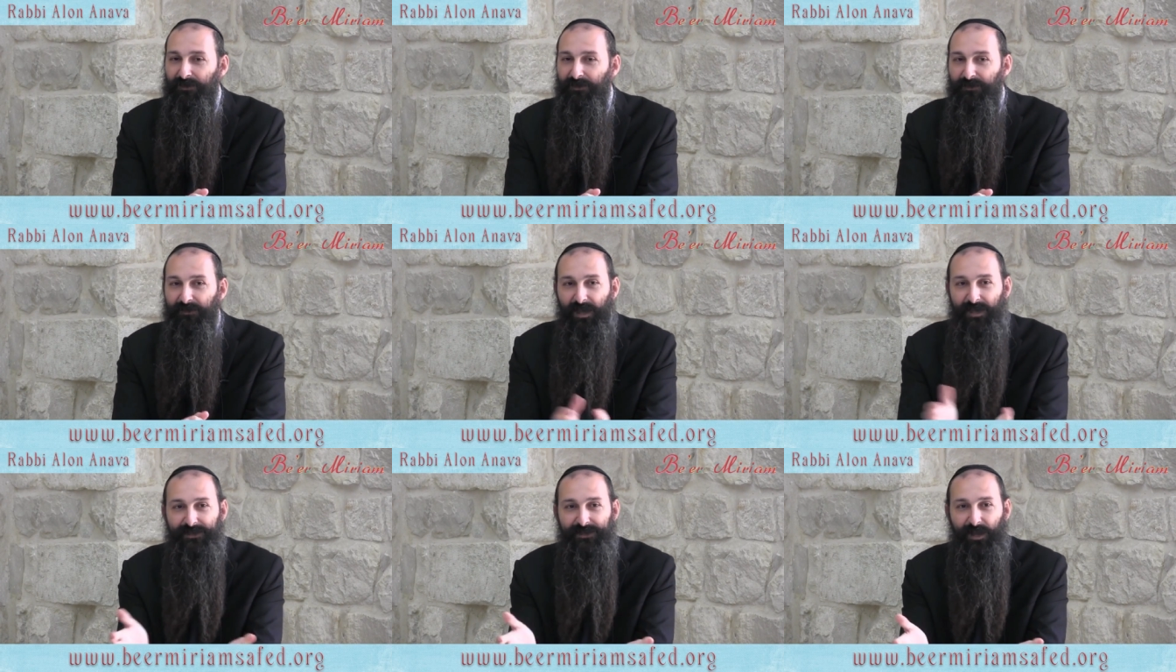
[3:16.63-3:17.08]

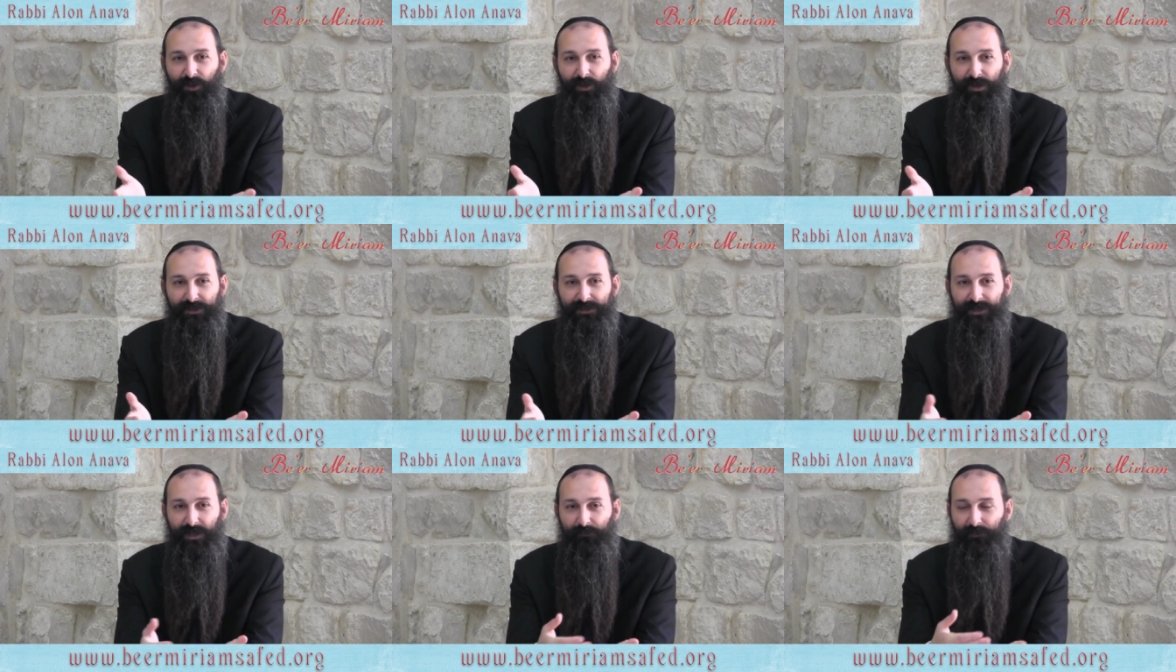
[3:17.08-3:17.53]
And that's how
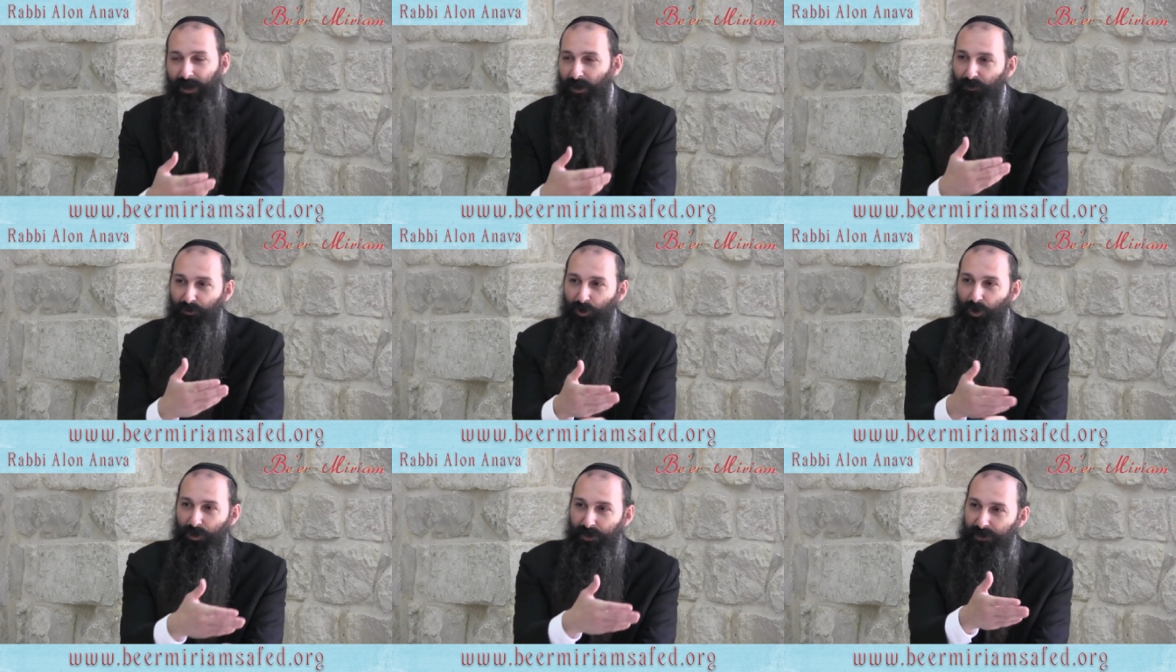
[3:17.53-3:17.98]
I
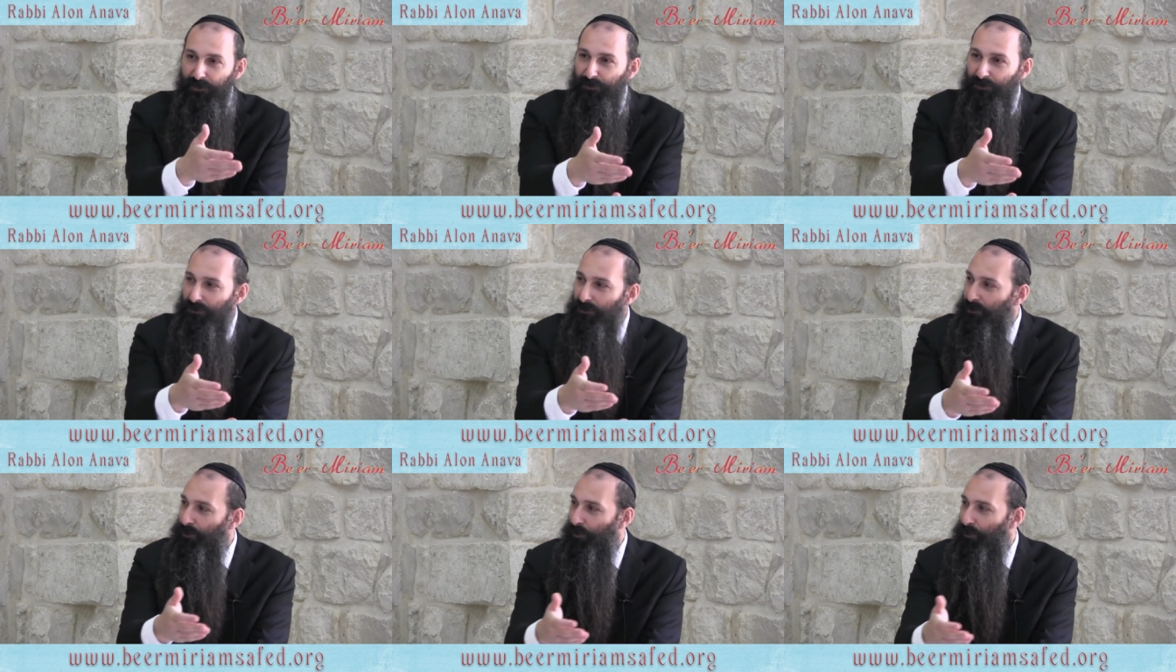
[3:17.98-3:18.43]
somehow got
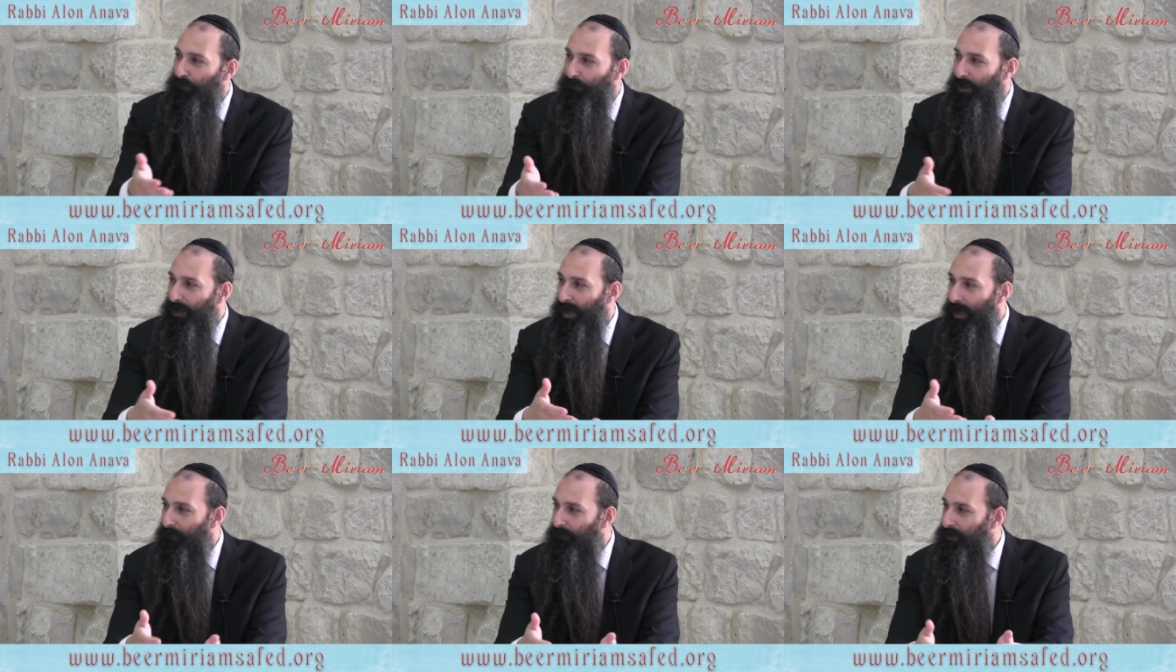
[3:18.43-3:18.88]
into the whole
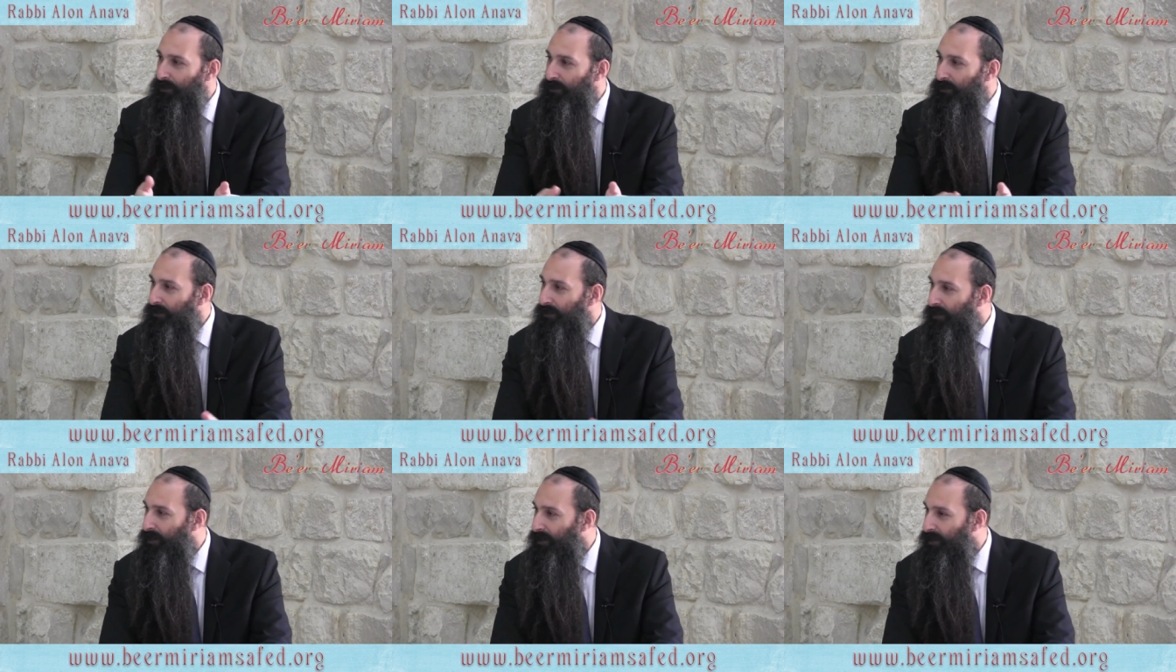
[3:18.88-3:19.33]

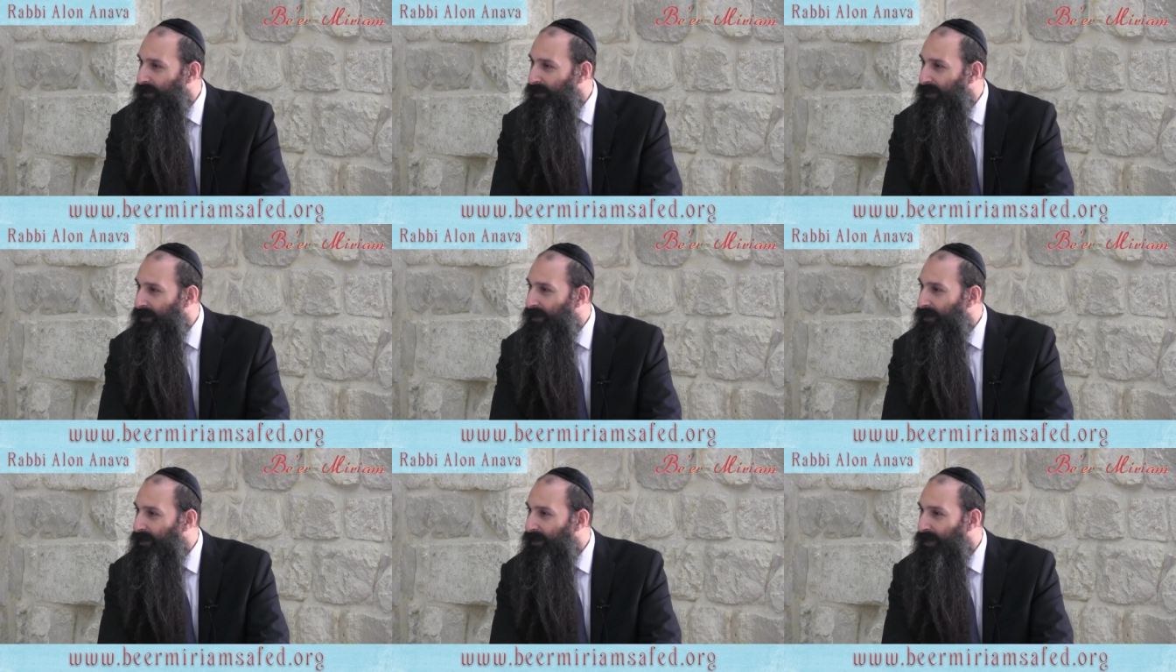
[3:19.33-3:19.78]
Miami uh,
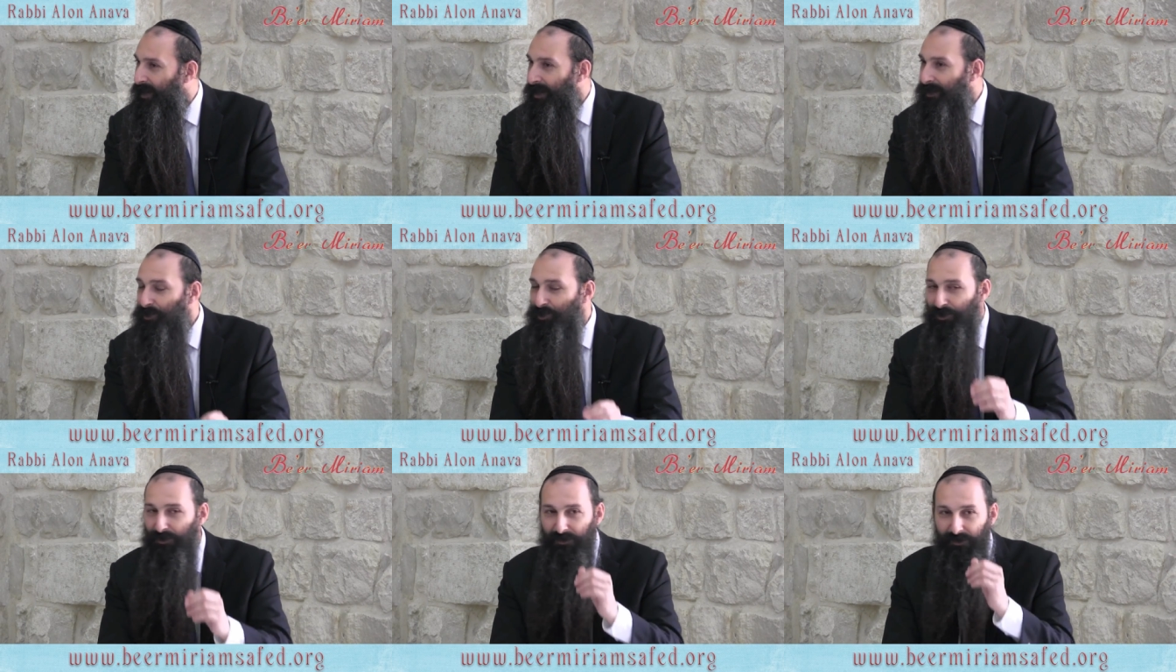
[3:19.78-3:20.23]

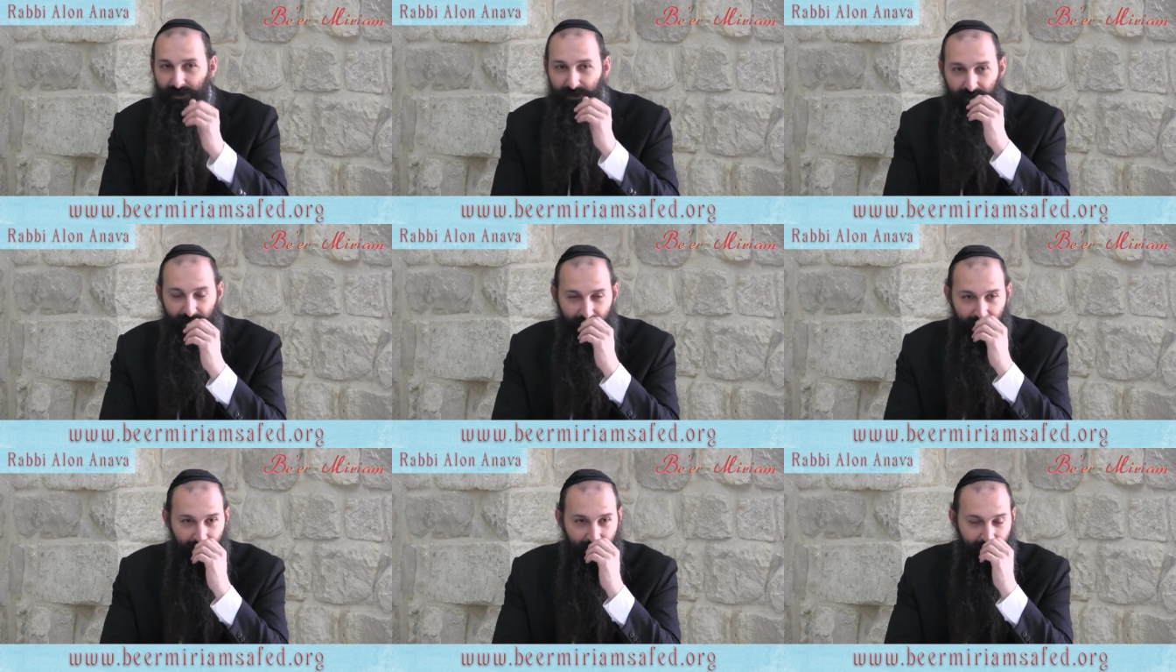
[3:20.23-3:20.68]
lecture,
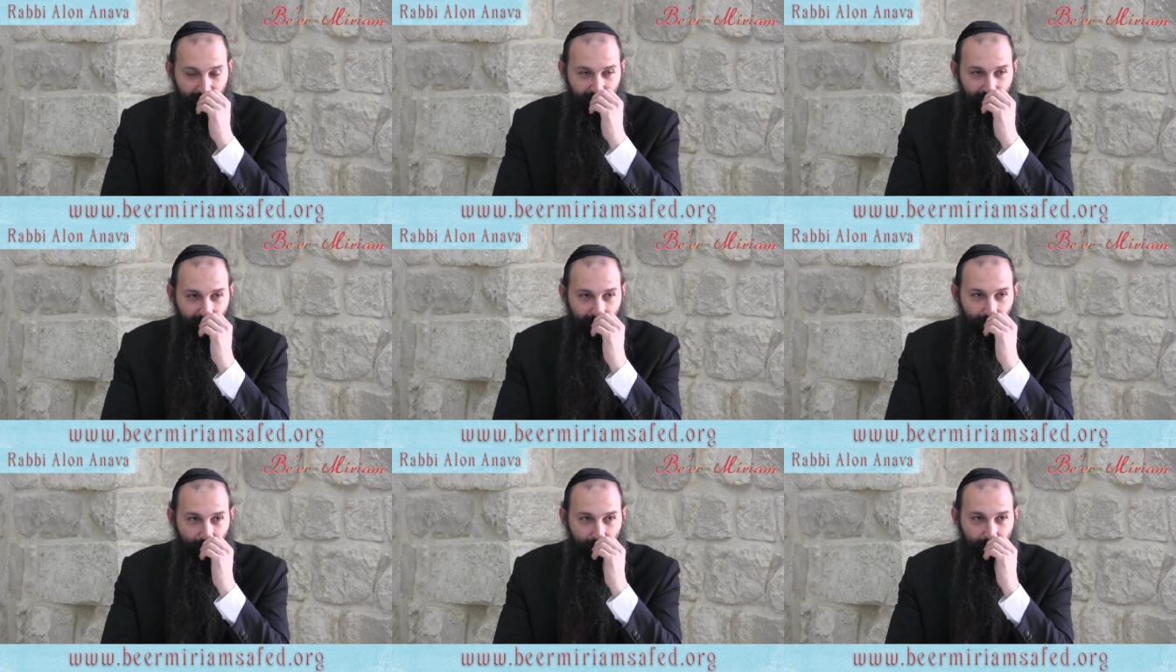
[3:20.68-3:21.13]

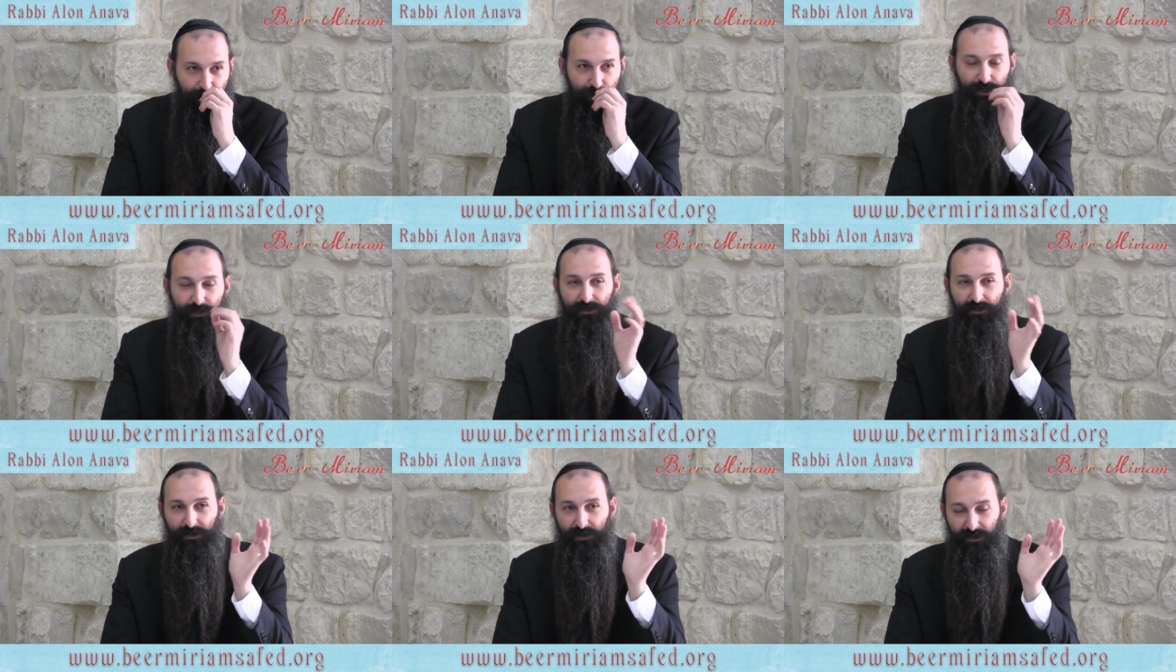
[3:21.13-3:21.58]

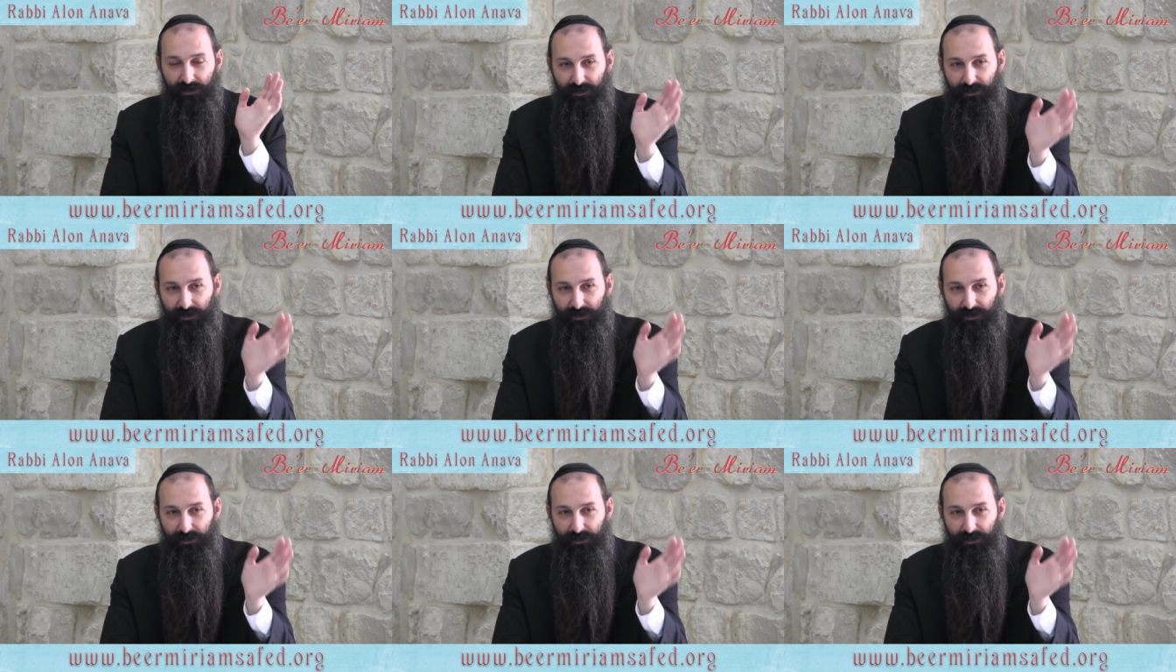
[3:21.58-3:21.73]
which